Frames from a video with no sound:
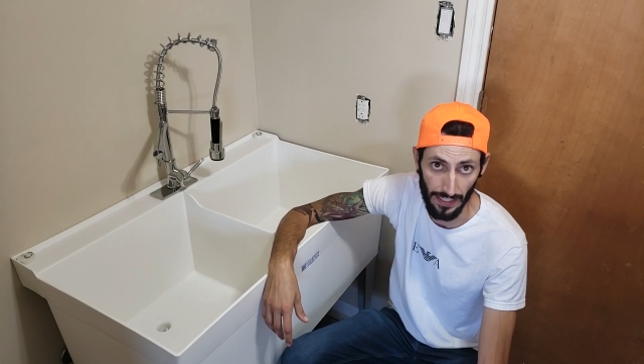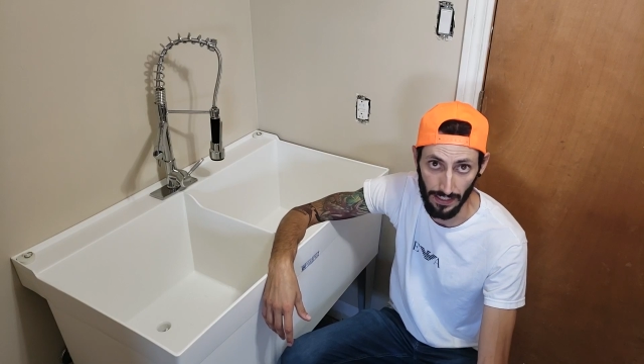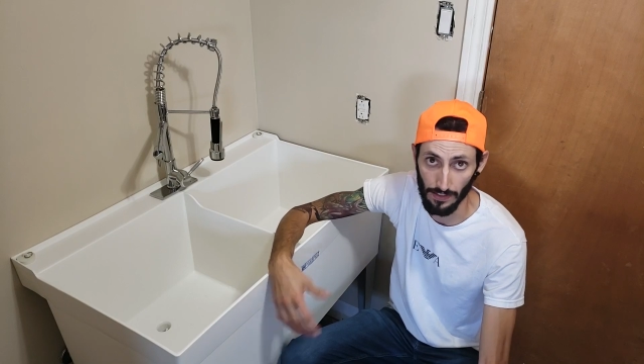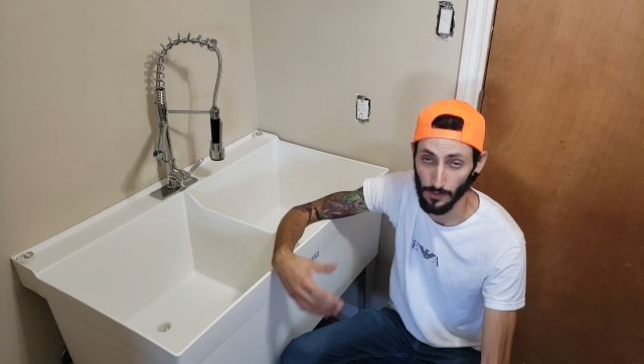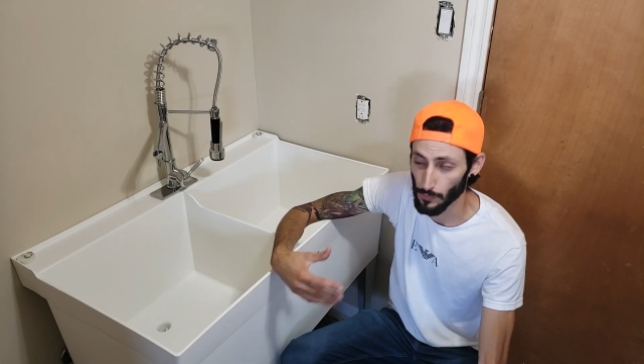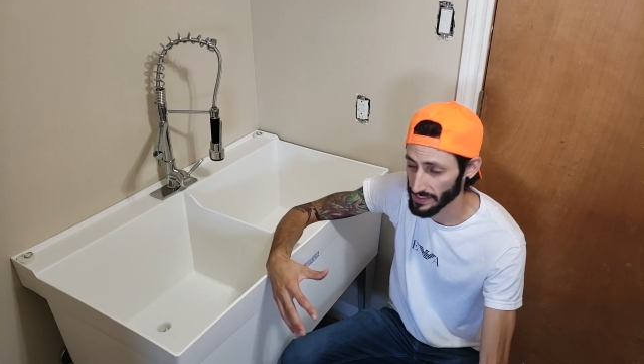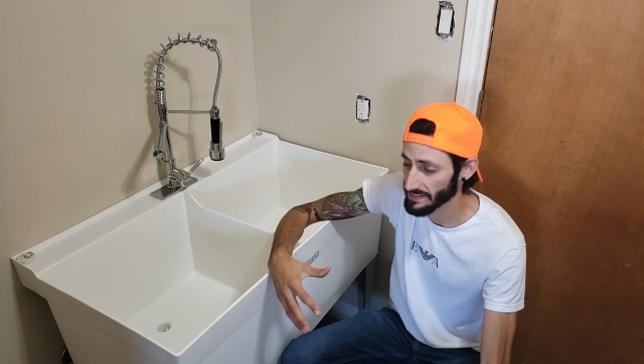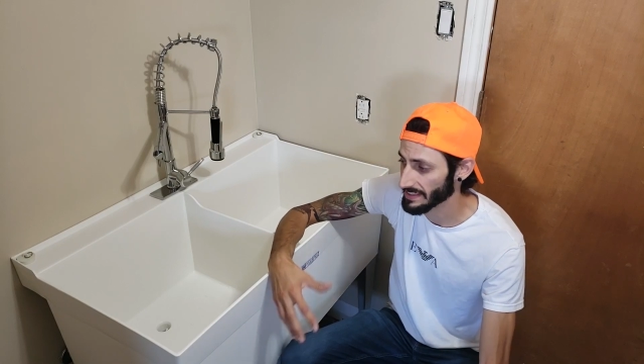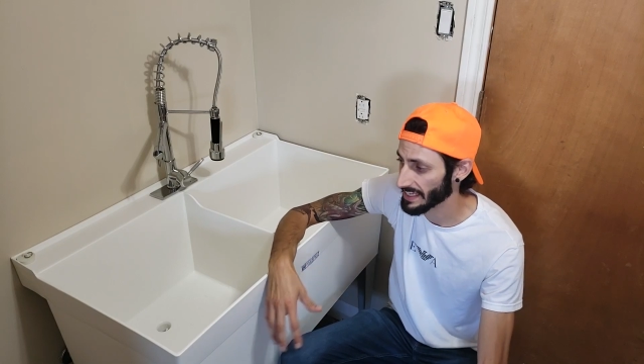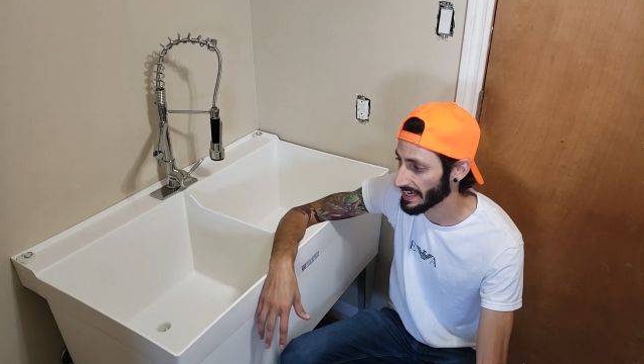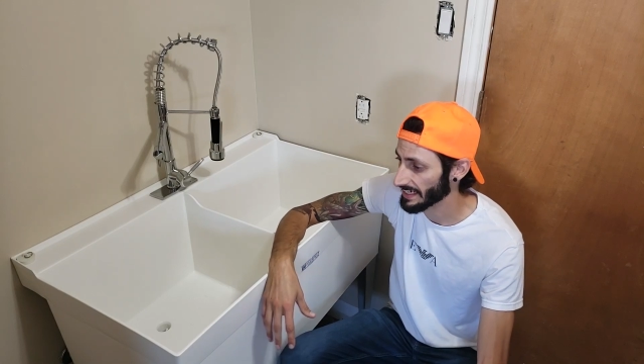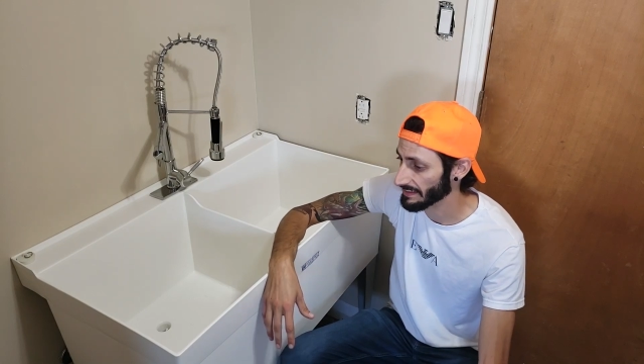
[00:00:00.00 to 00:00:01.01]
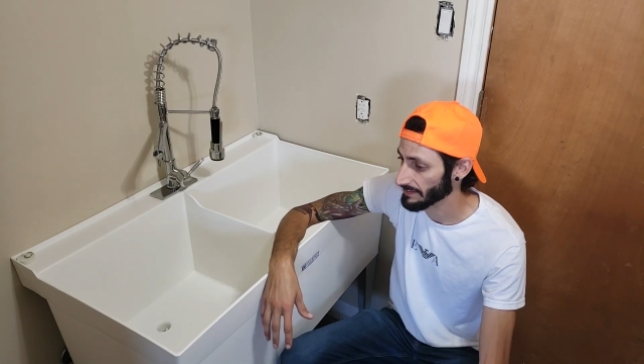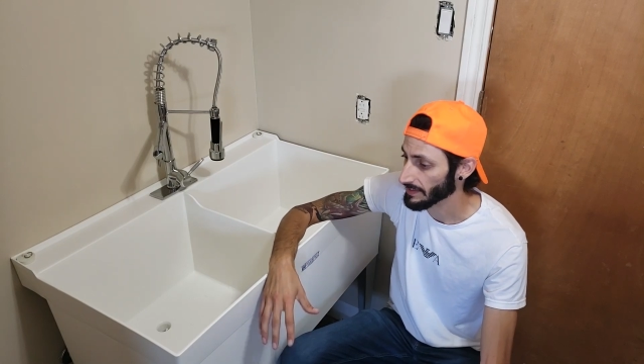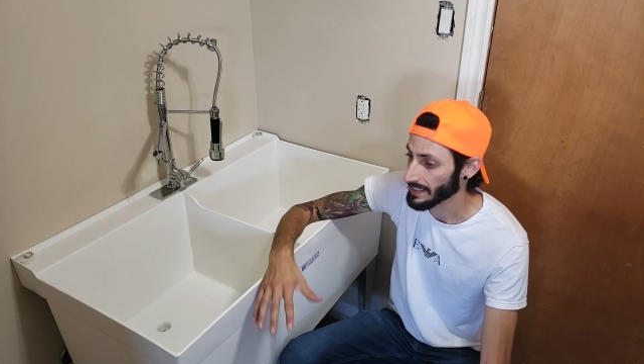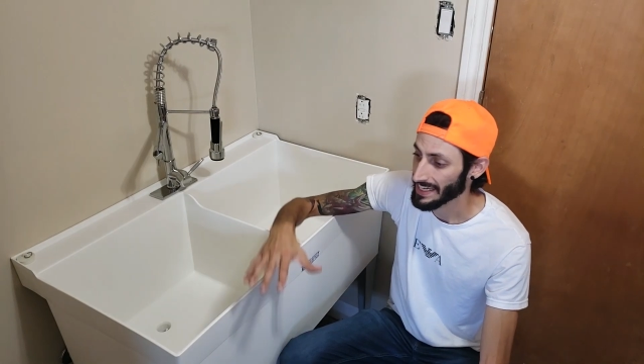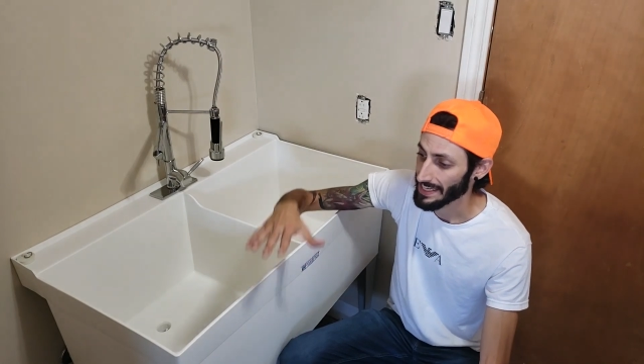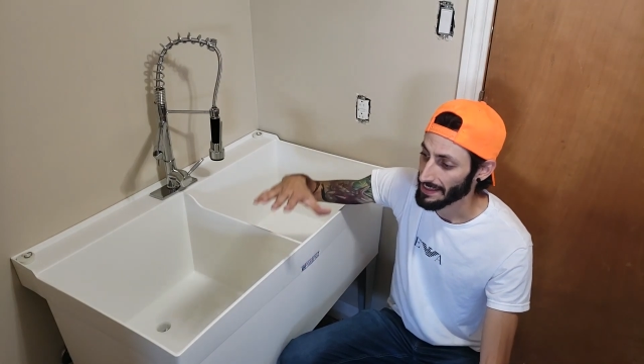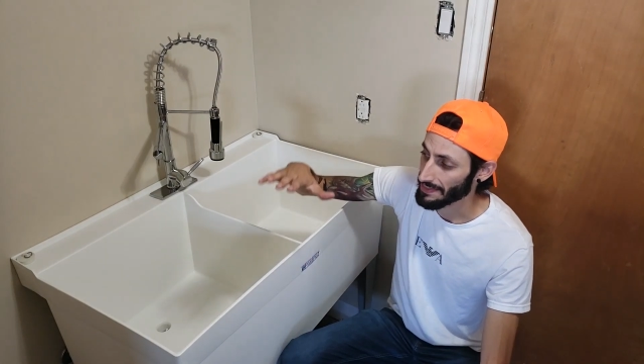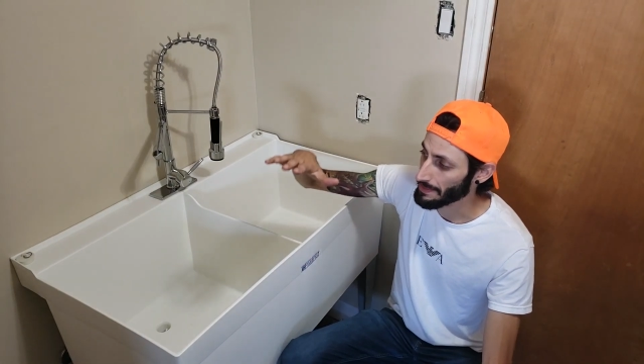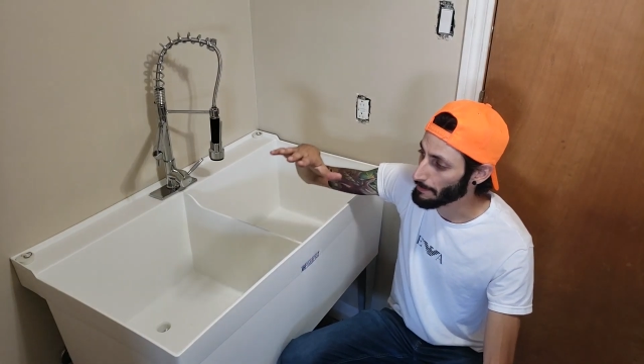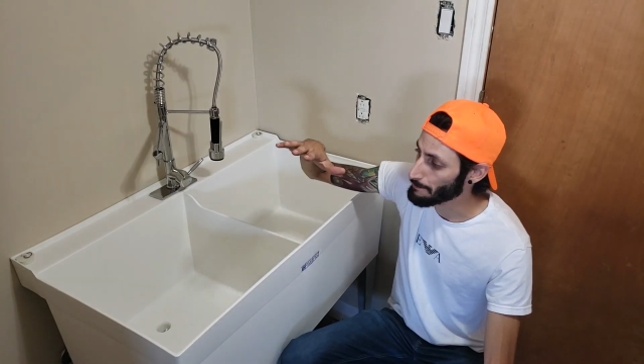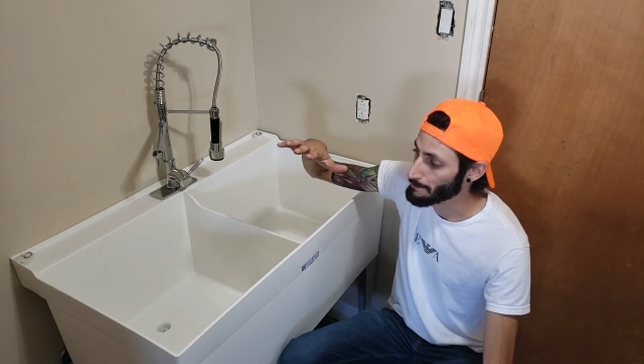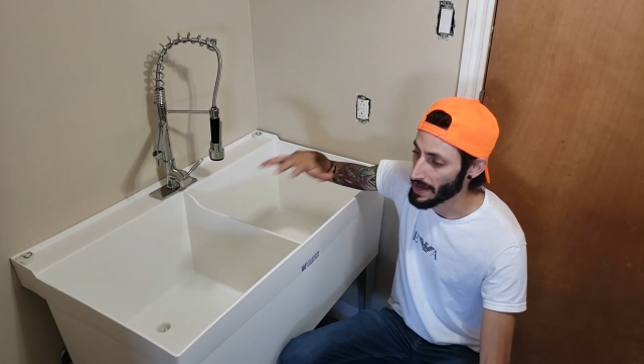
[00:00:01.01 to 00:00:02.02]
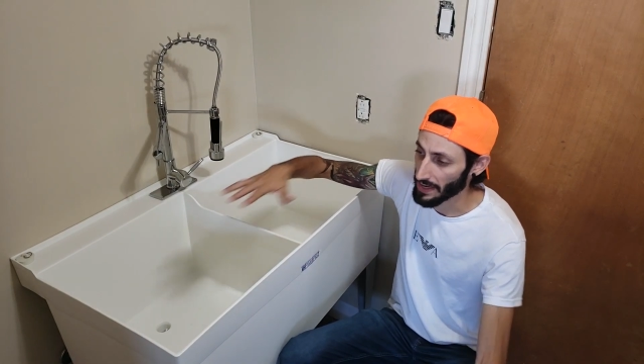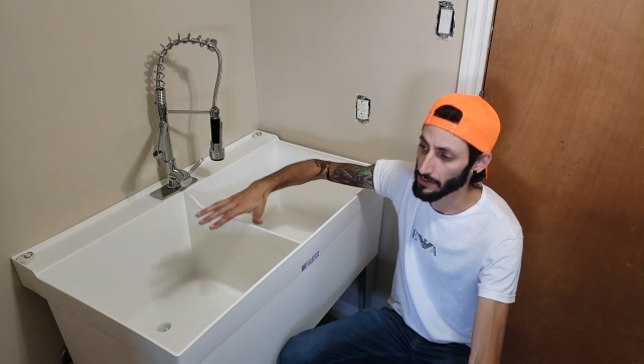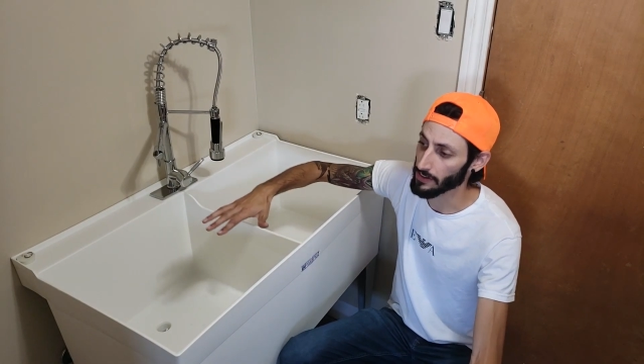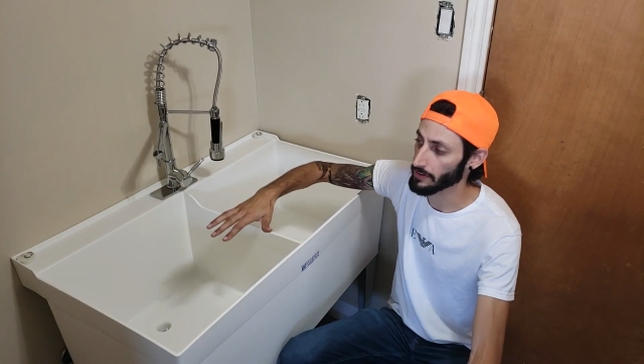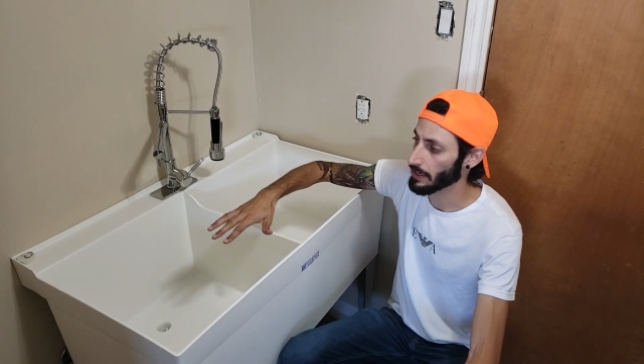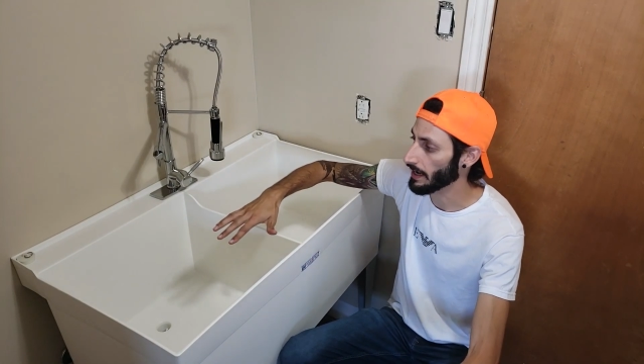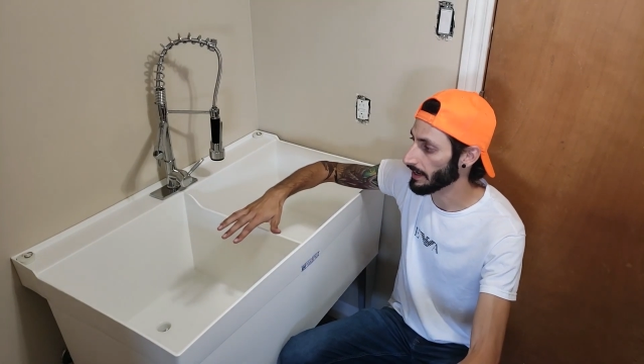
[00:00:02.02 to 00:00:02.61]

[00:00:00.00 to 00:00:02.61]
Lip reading: And the reason that is, the better